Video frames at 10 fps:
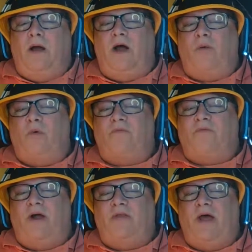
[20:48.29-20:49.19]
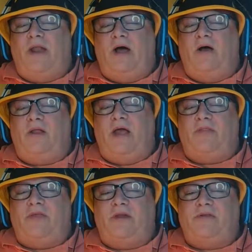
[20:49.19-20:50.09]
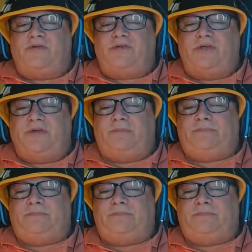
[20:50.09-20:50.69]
We'll find that out at the end of the season.